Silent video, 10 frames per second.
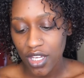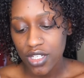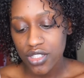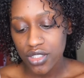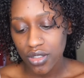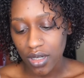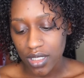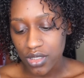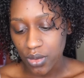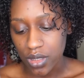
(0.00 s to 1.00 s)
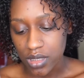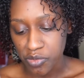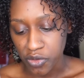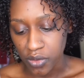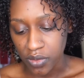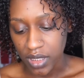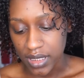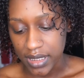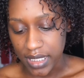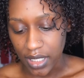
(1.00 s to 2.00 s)
Scrunch or smooth
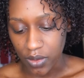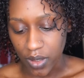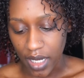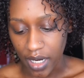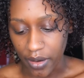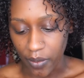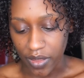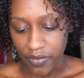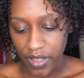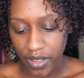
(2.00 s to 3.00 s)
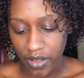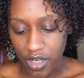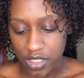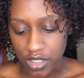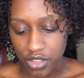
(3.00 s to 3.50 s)
detangled hair with fingers.